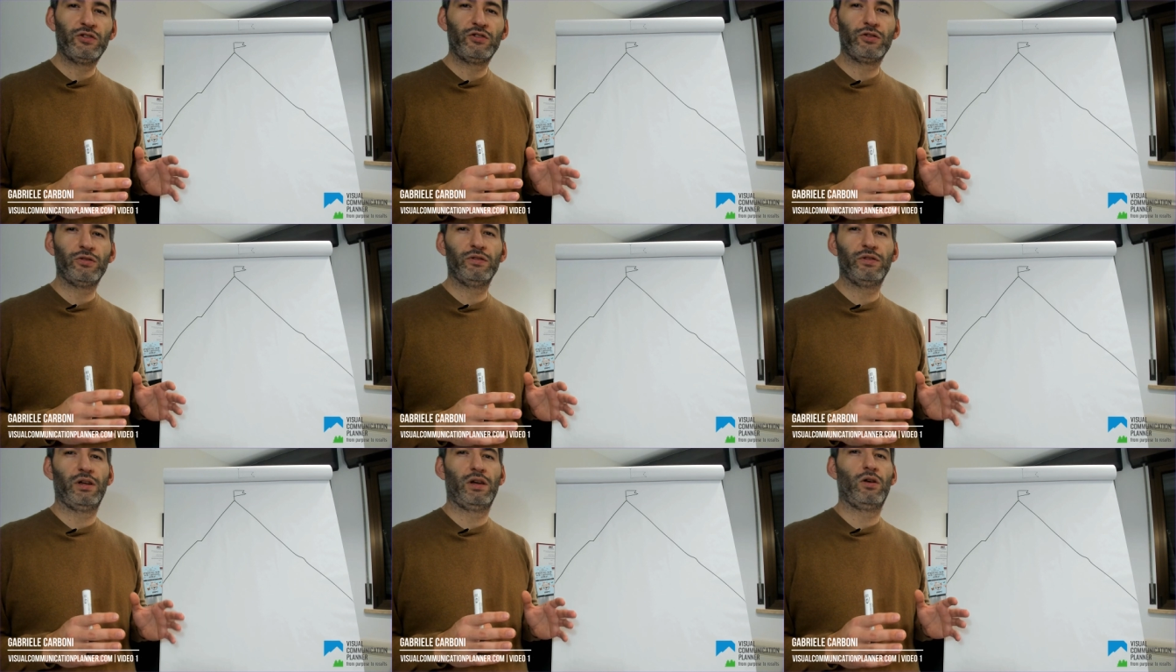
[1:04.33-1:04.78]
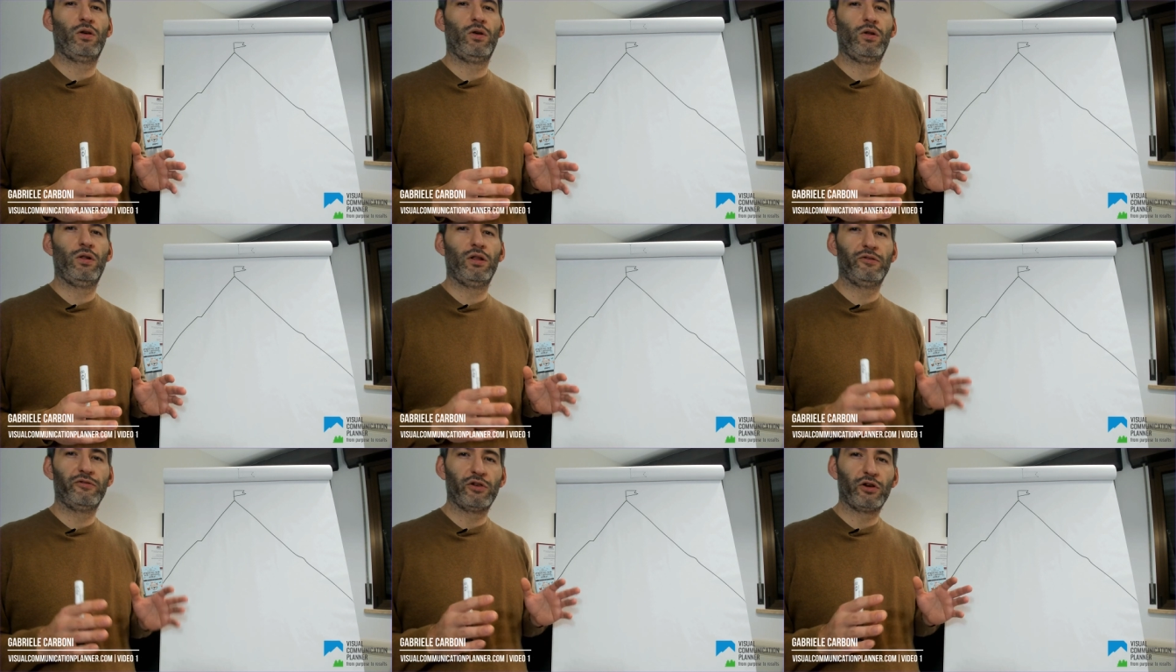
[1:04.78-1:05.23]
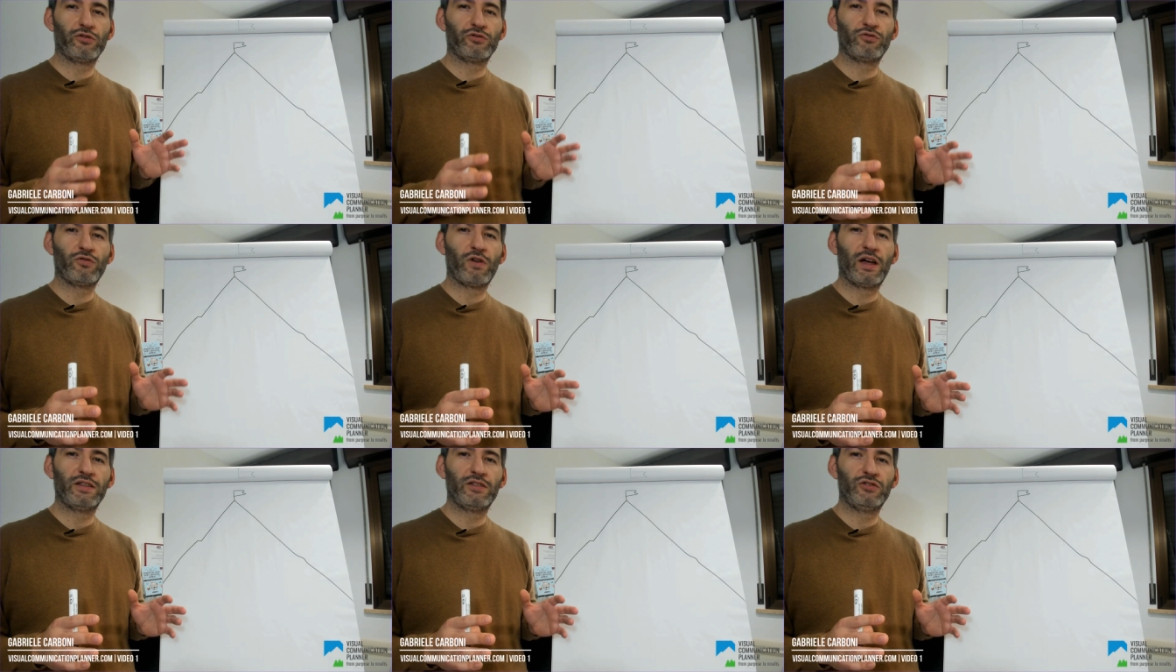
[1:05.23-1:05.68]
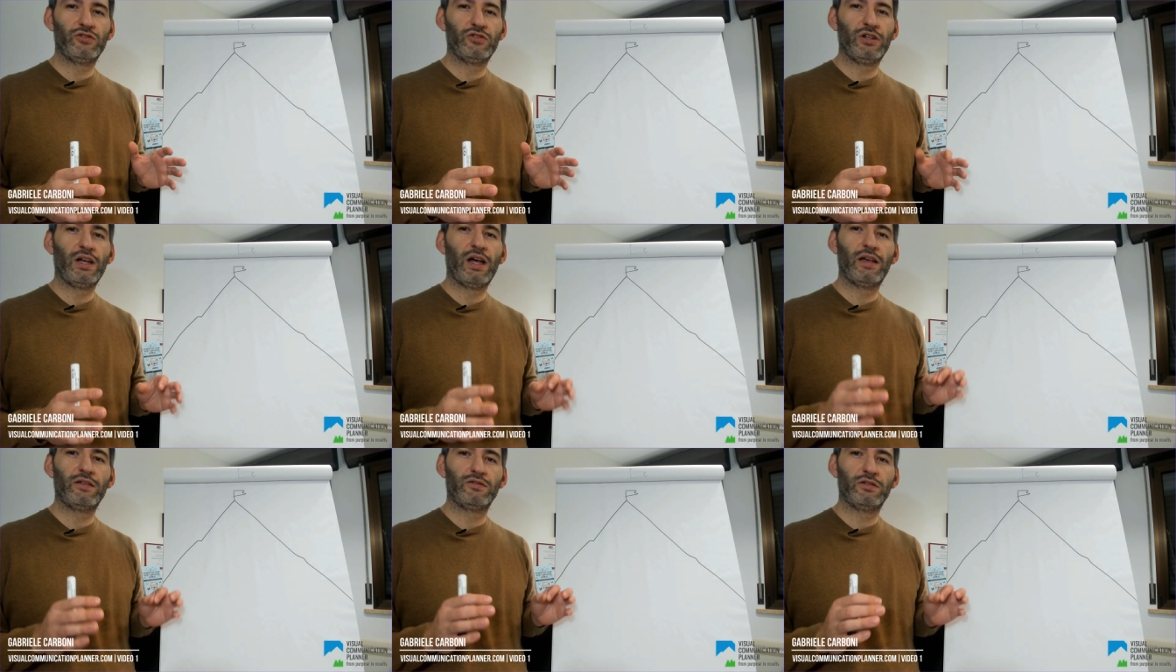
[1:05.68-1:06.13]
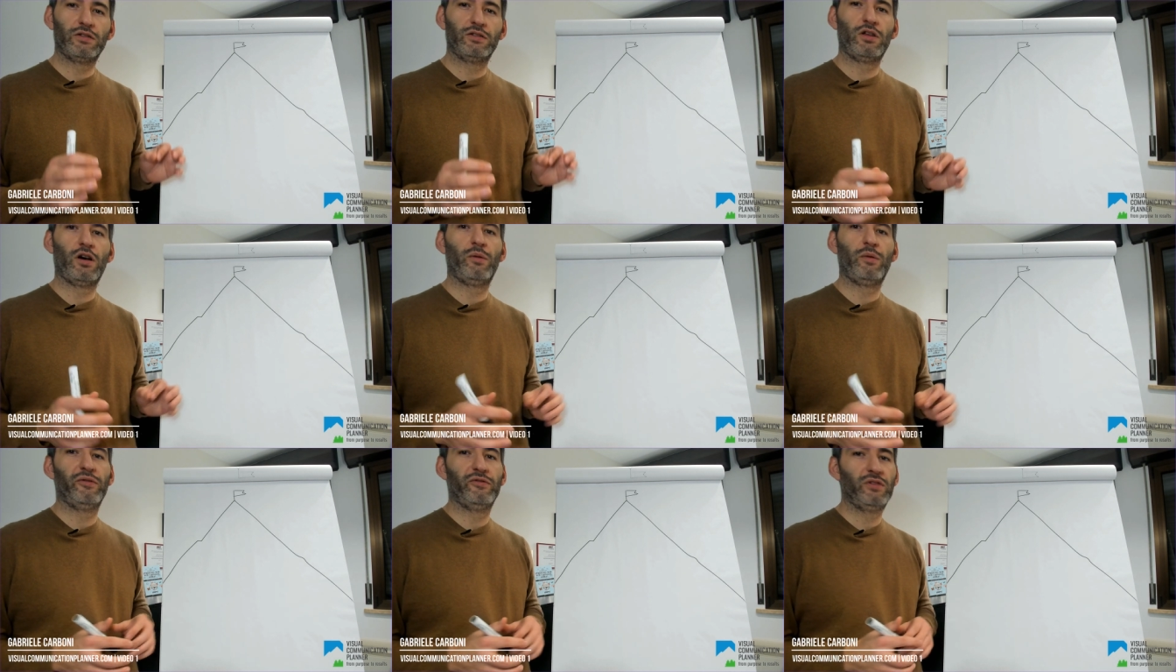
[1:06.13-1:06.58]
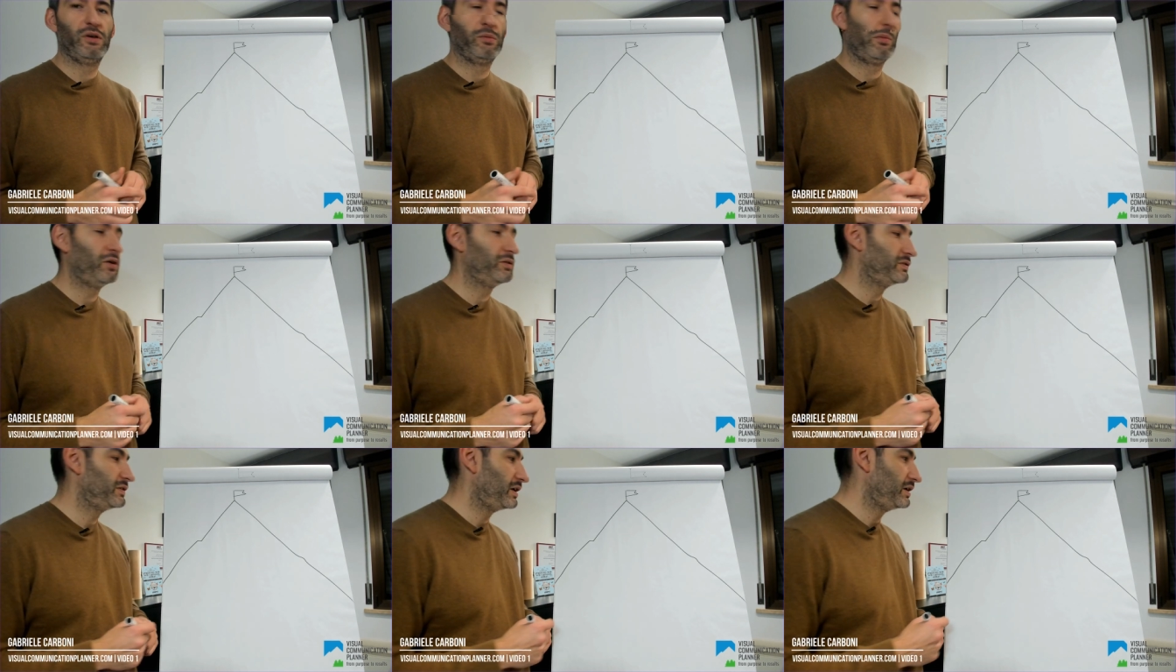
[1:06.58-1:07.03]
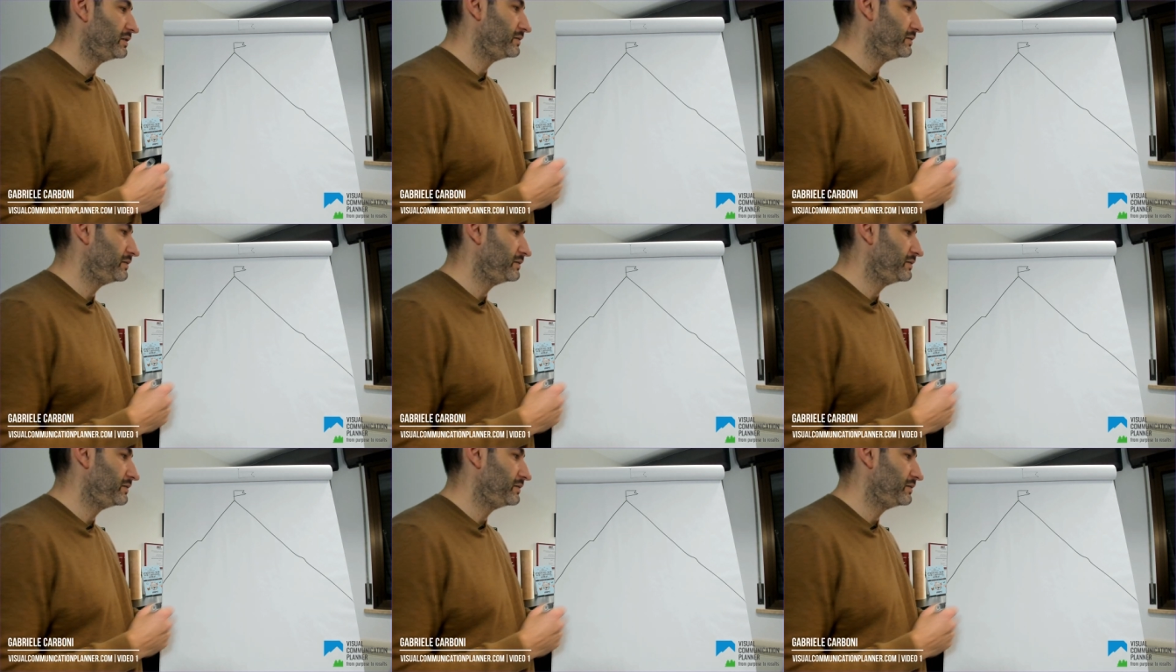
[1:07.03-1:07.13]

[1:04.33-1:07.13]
the goal of your strategy as the top of the mountain.